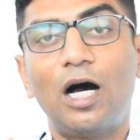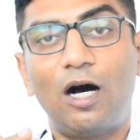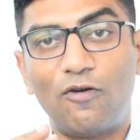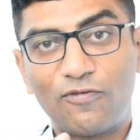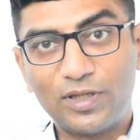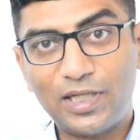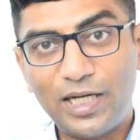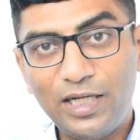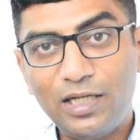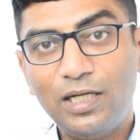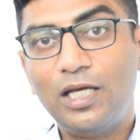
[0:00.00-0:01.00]
After
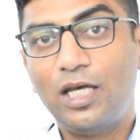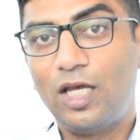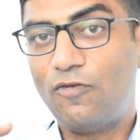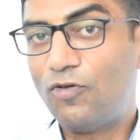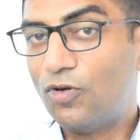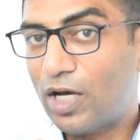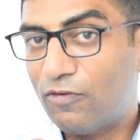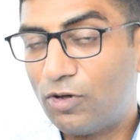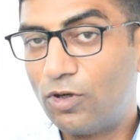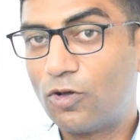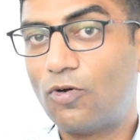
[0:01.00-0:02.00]
that, if you have a
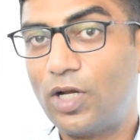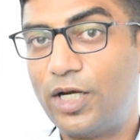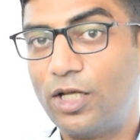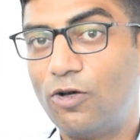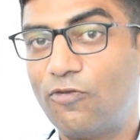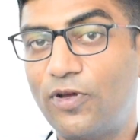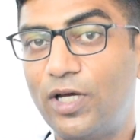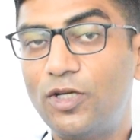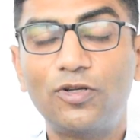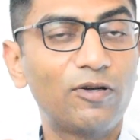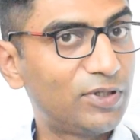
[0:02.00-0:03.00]
good quality of hair,
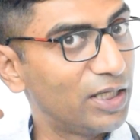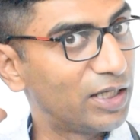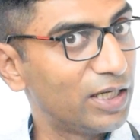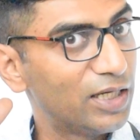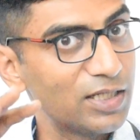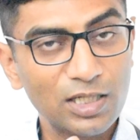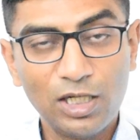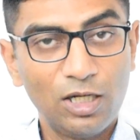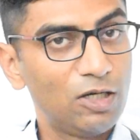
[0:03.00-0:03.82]
you have thick hairs,